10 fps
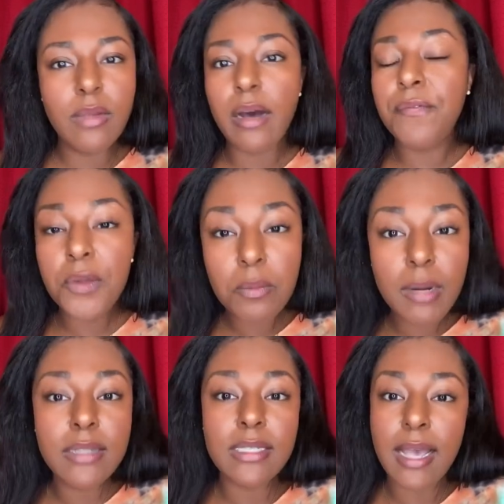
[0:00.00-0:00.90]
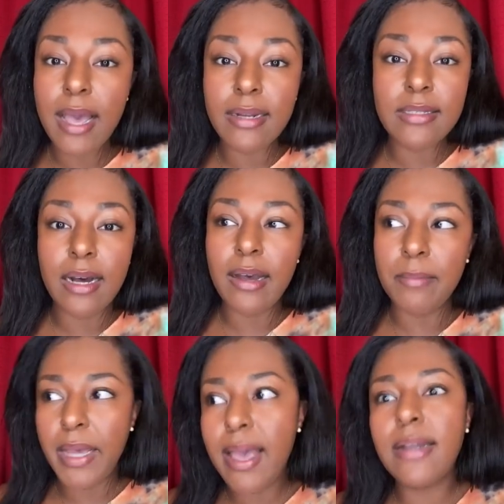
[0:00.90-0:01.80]
a few months ahead of
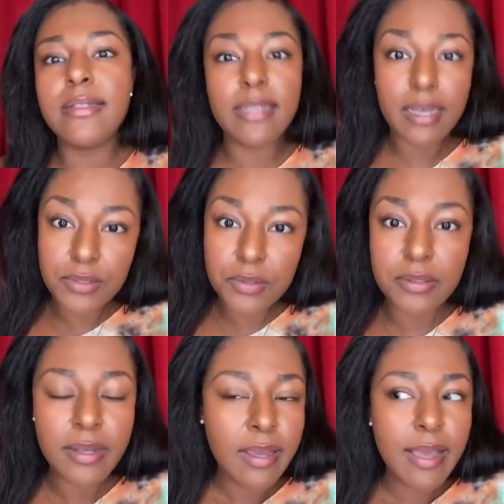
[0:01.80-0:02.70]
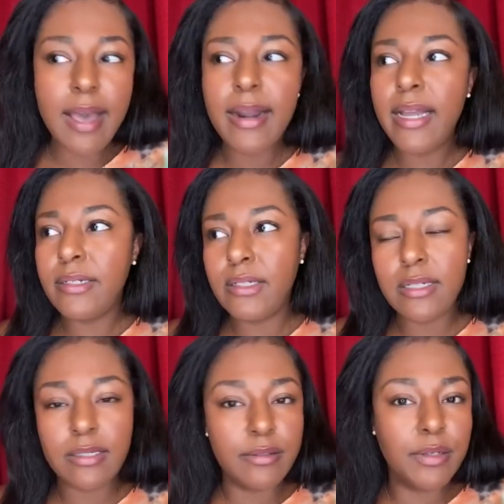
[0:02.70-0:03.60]
time, ahead of schedule, had I
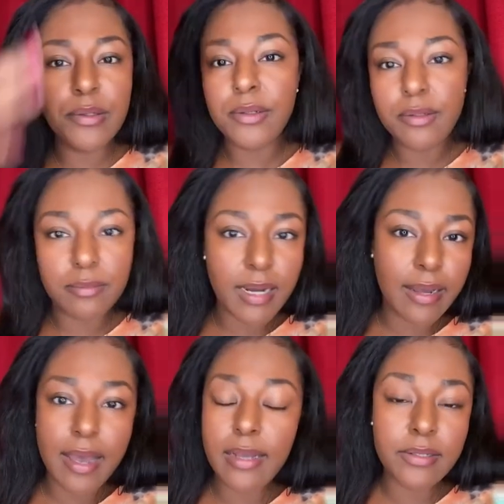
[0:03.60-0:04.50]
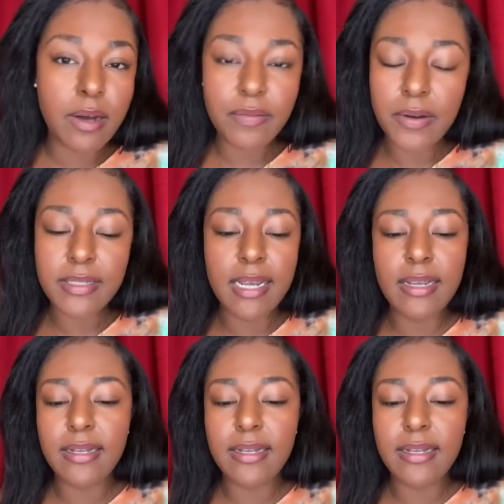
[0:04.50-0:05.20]
just Googled my ass off all day,